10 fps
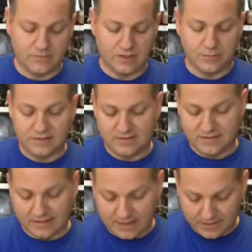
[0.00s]
going to put this
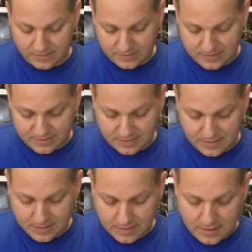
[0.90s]
thing together. It needs to
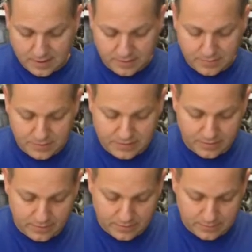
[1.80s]
clip in there.